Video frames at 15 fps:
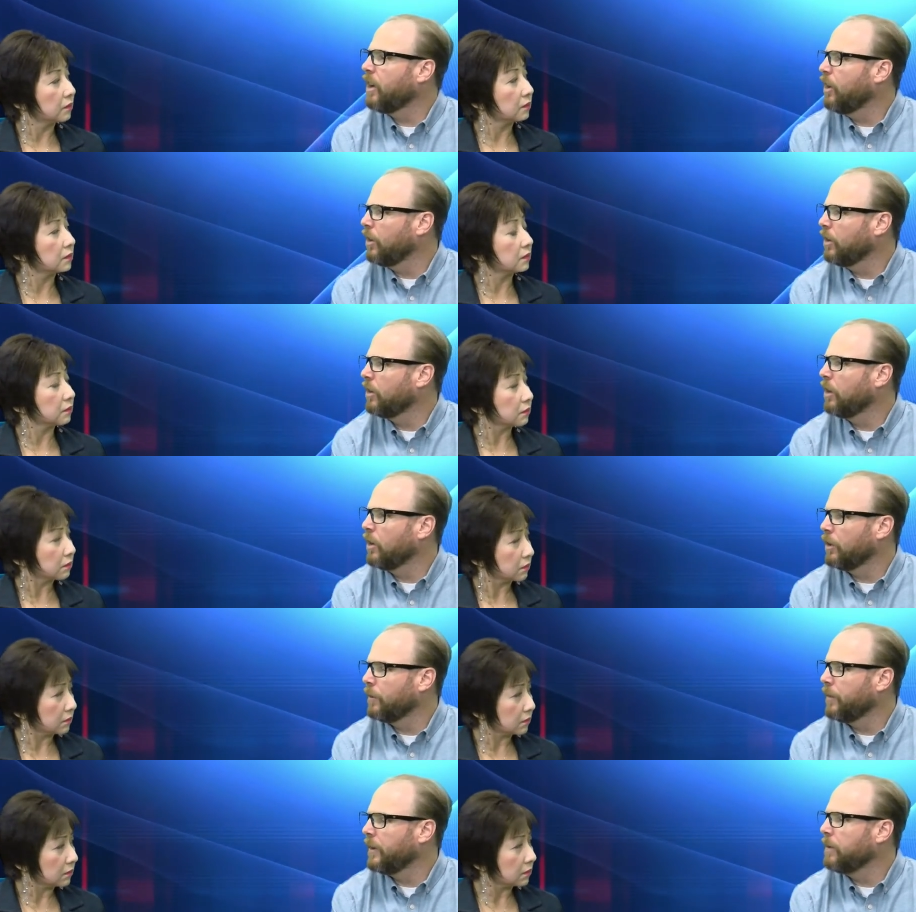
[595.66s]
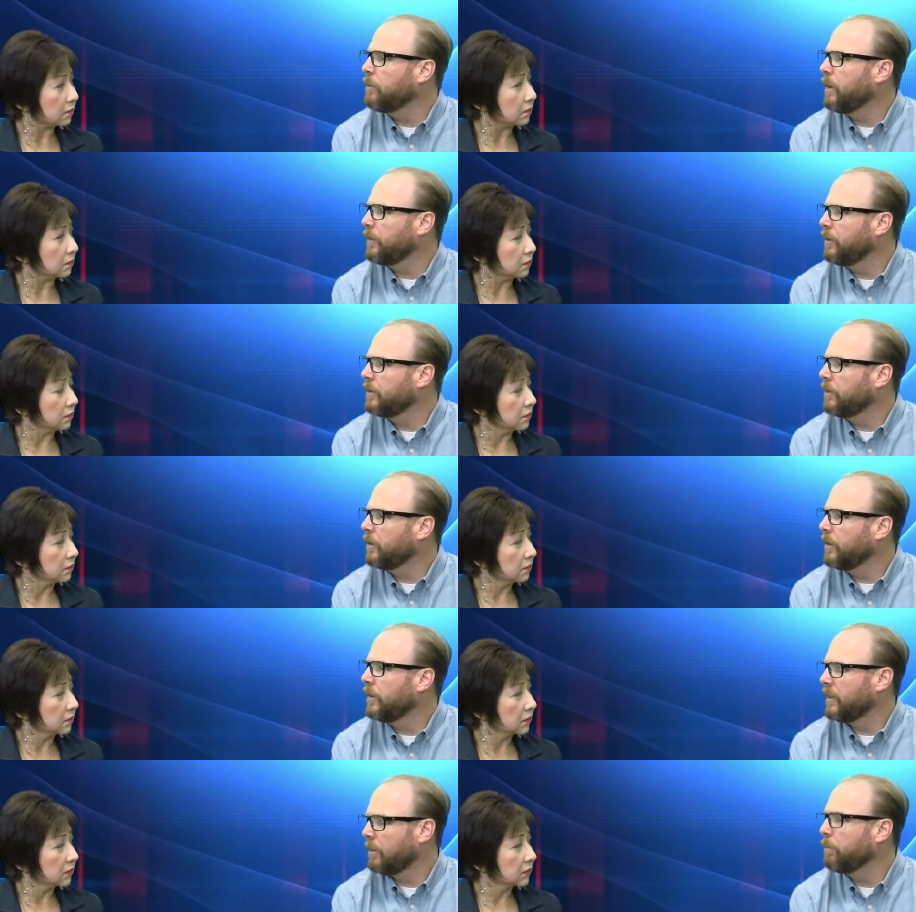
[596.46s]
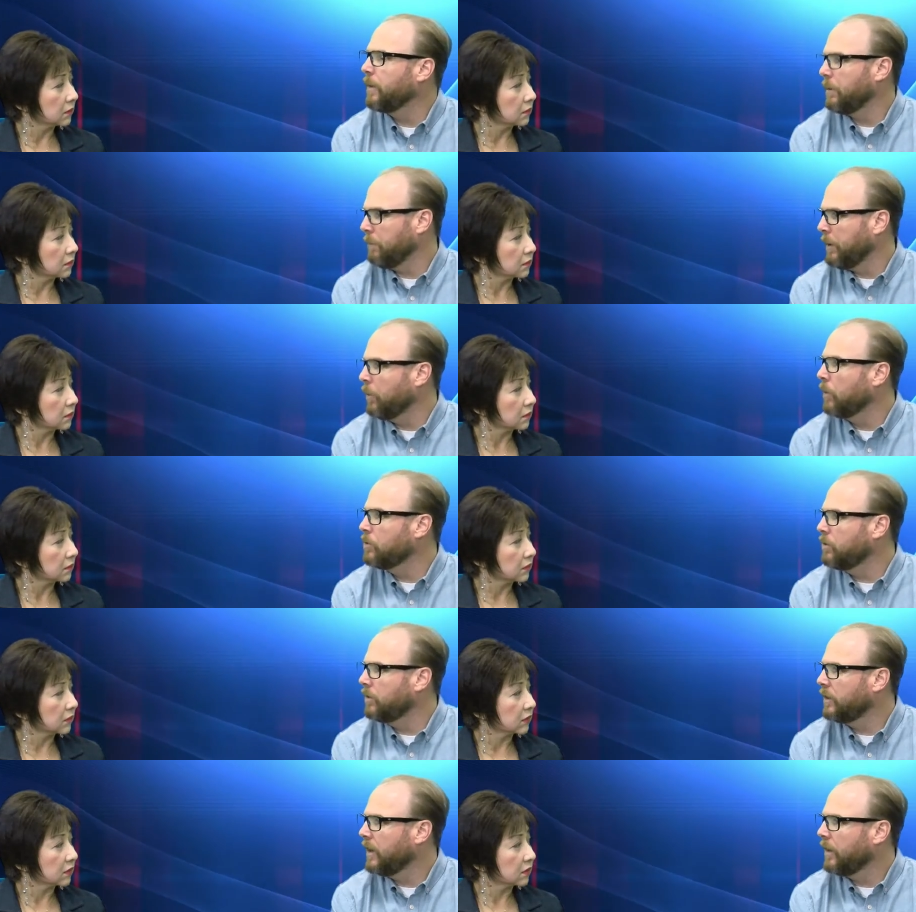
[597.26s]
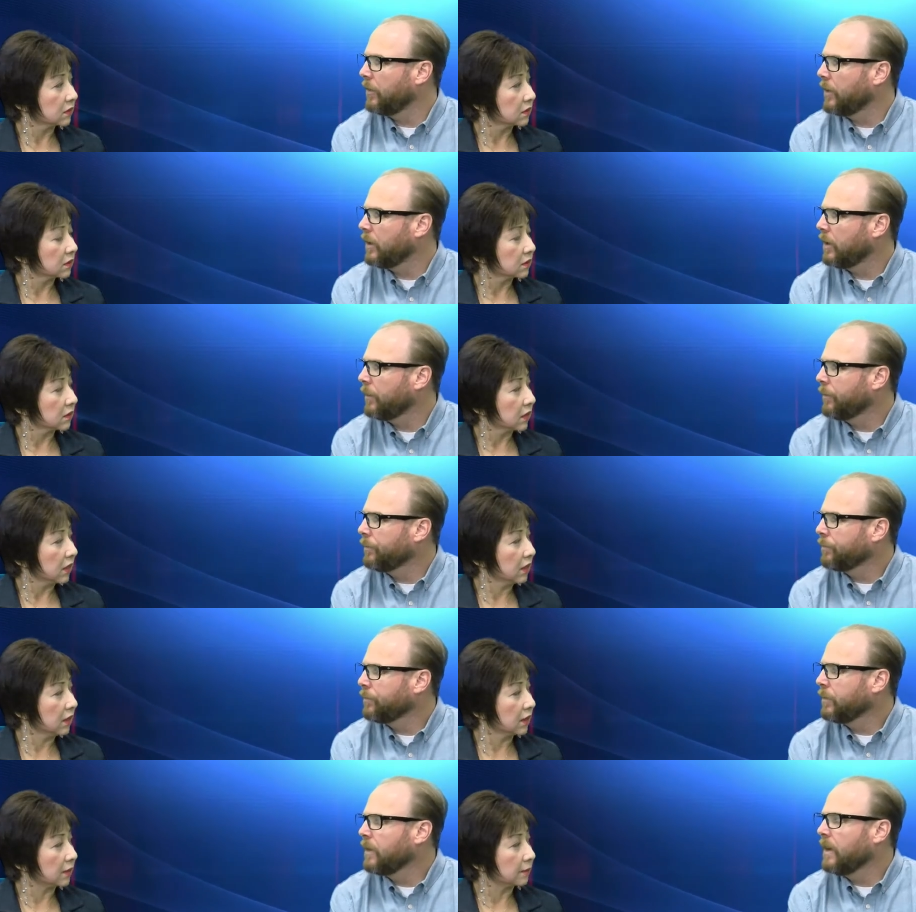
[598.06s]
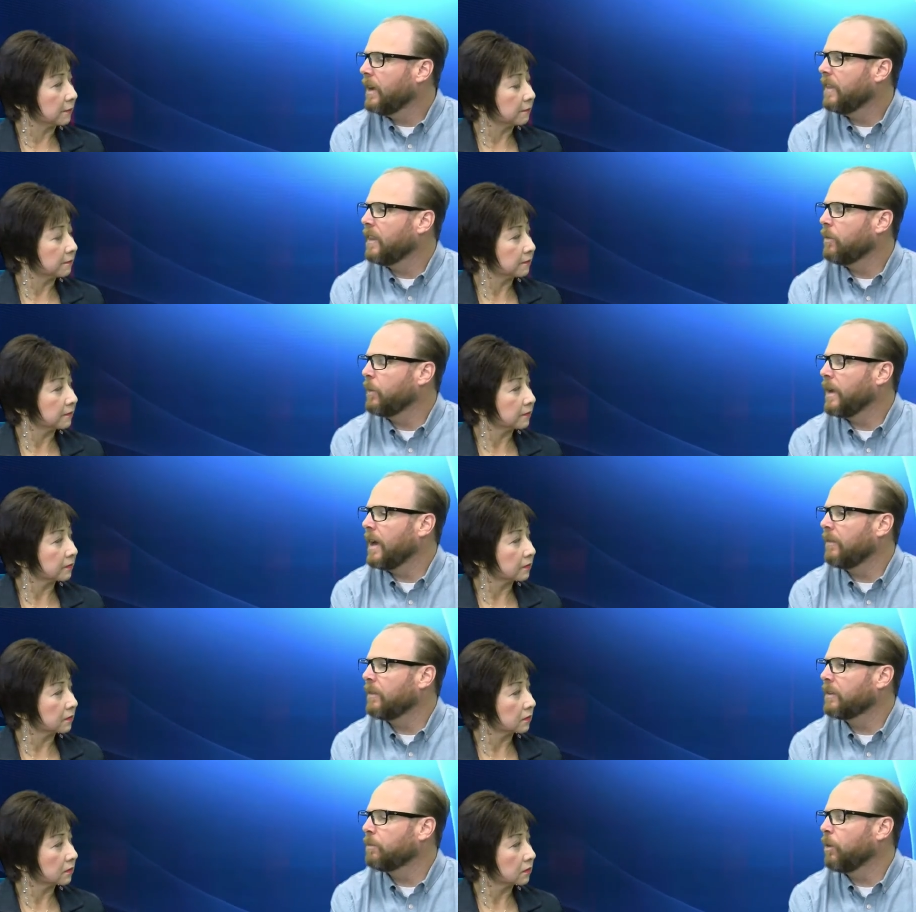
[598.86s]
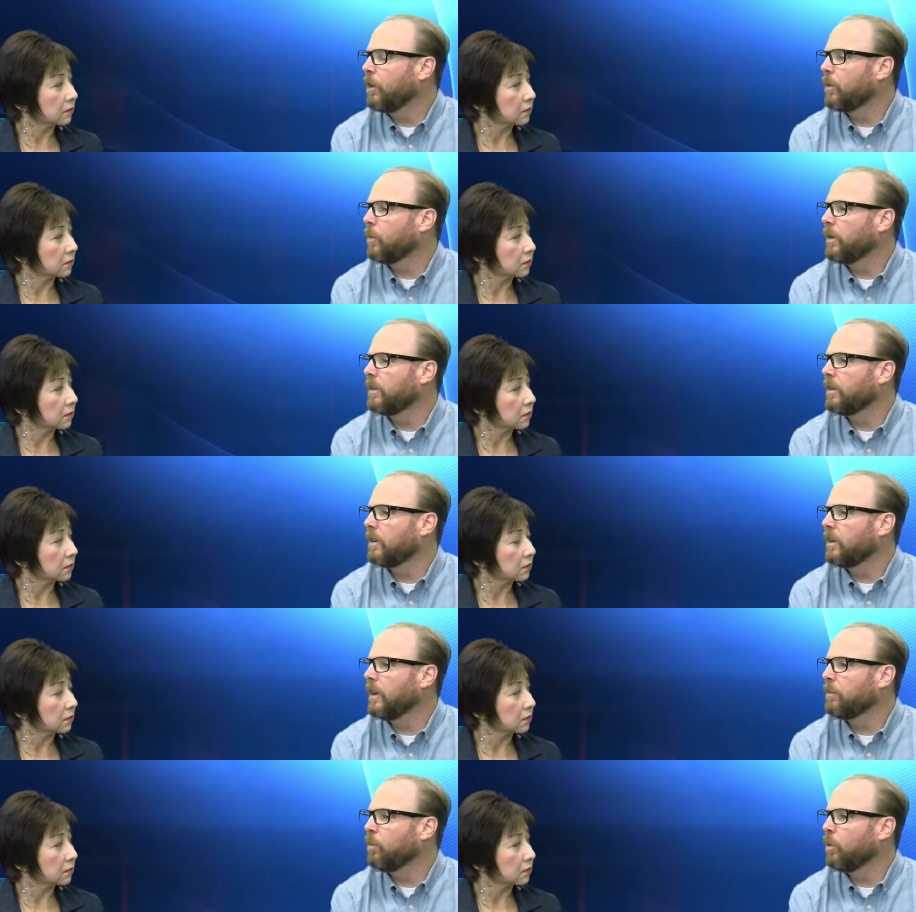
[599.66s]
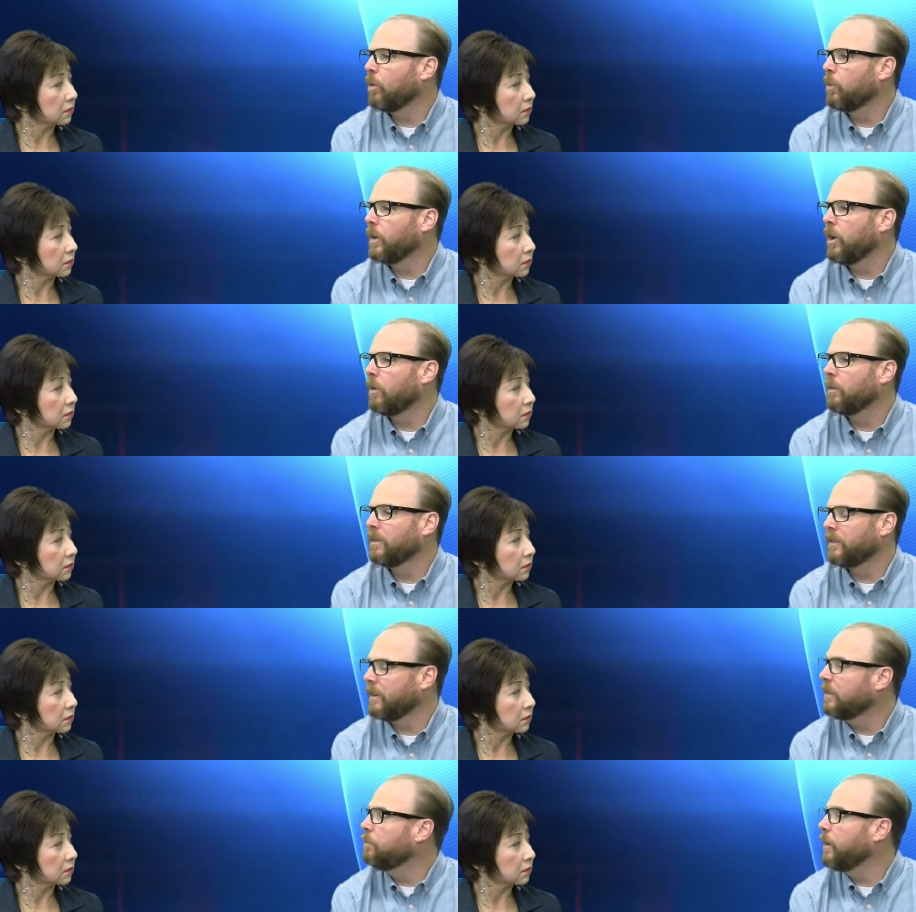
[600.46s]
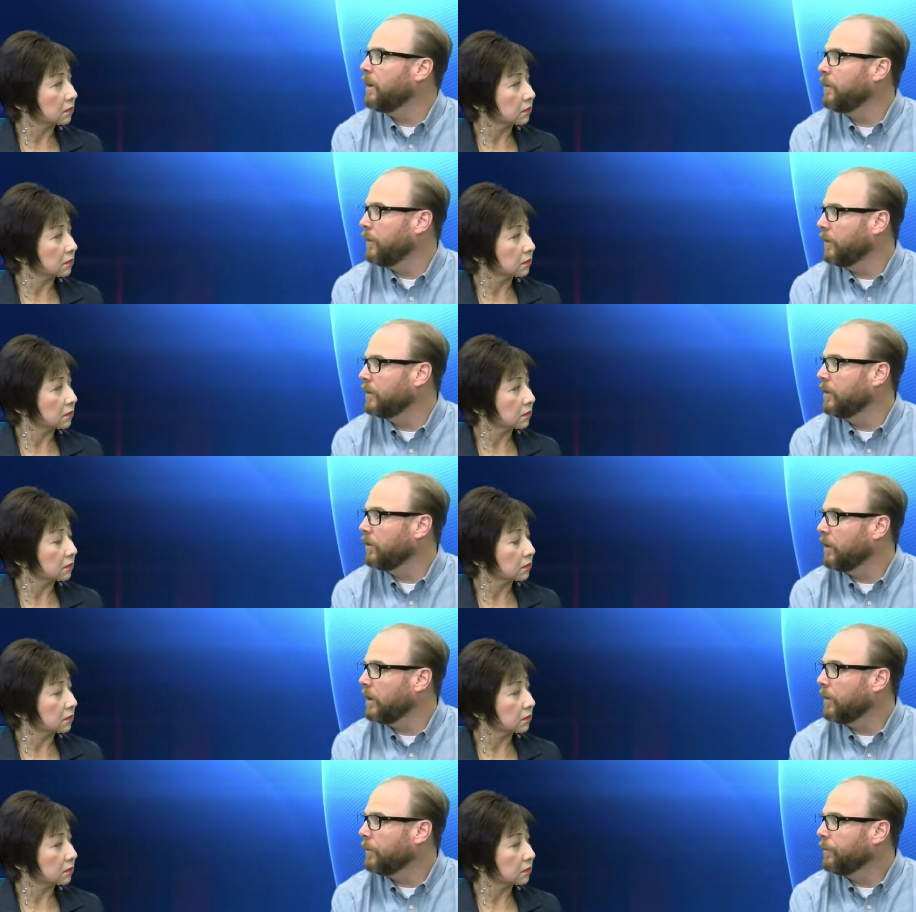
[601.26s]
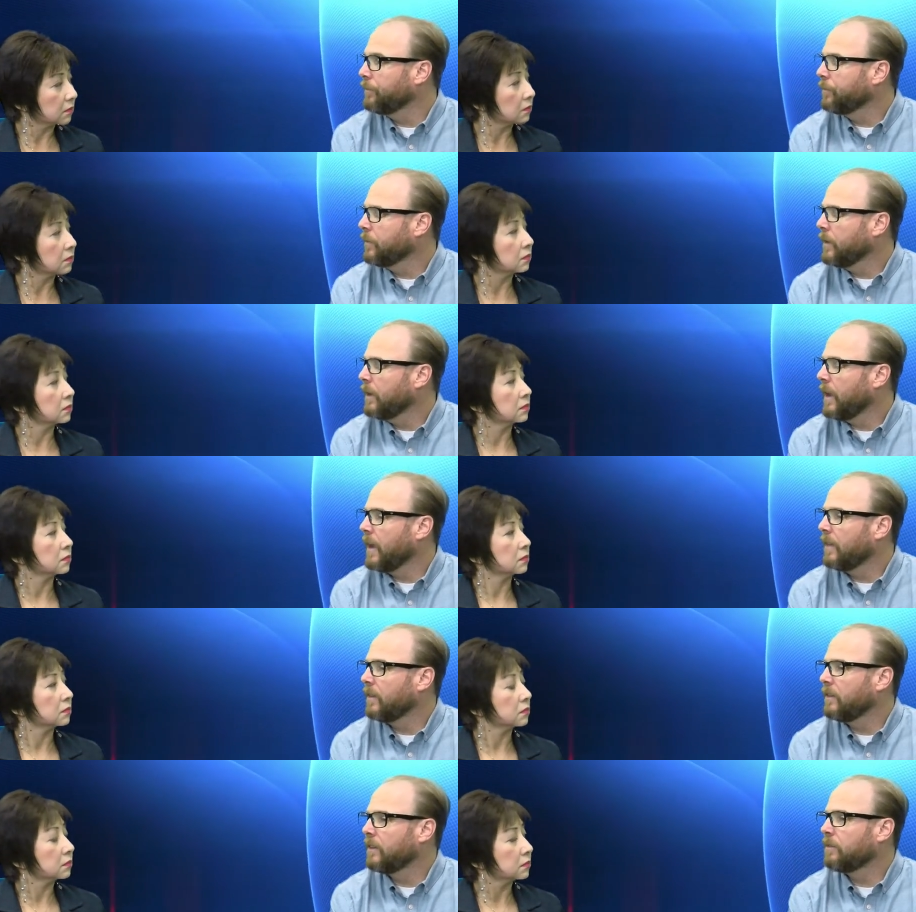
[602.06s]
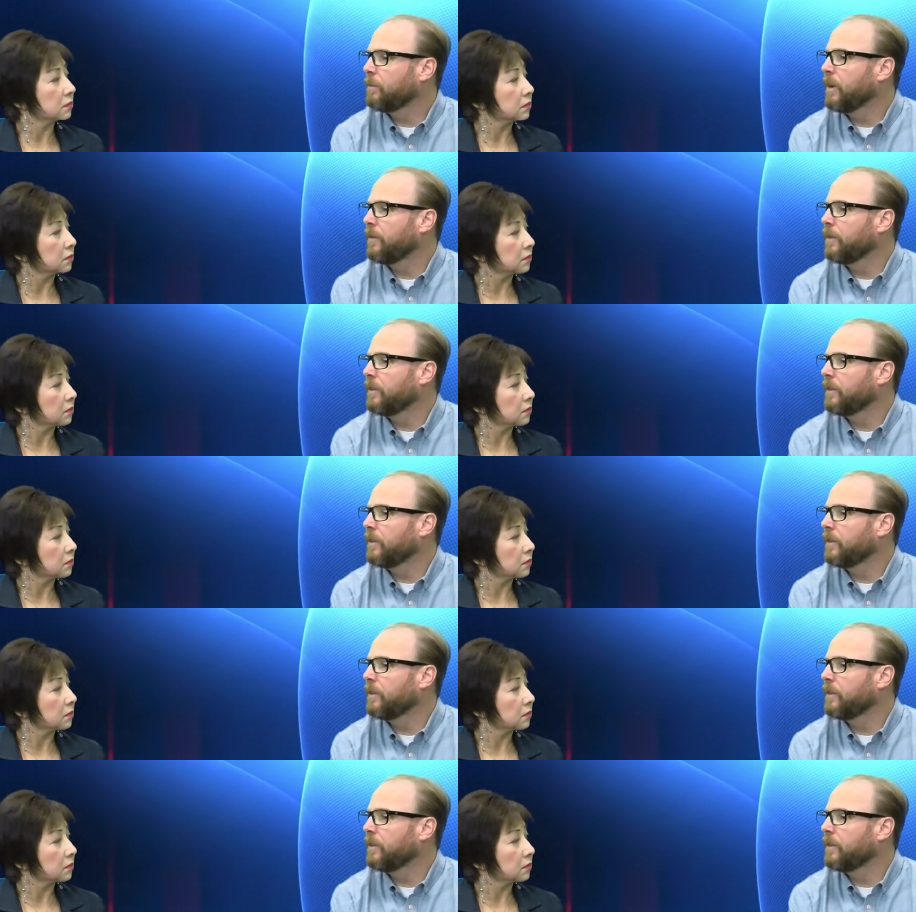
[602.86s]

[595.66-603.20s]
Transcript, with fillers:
Speaker 1: like a 100, 150 bed facility, like the big, big ones you see out there. Uh-huh. And then we have the smaller ones that are like more, we call them a six bed facility. And the six bed